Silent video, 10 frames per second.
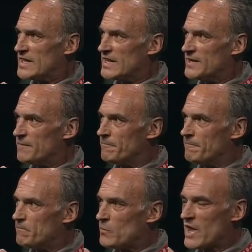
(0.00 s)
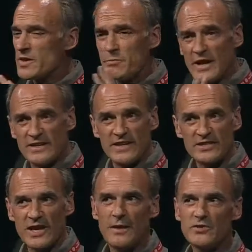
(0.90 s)
And the painting
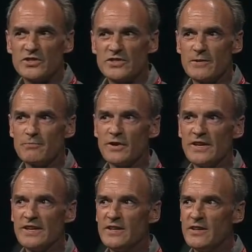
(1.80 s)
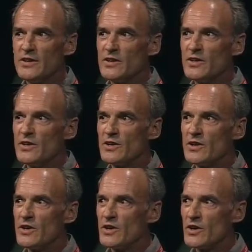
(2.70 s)
is captioned simply,
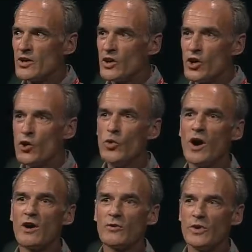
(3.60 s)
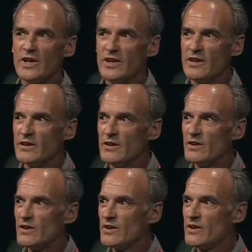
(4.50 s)
who are we,
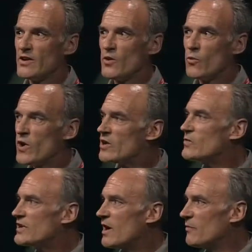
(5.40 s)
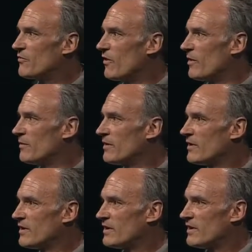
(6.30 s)
where do we come from,
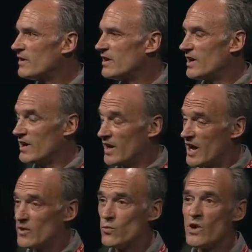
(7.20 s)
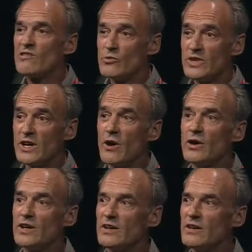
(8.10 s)
and where are we
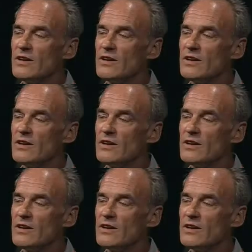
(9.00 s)
going?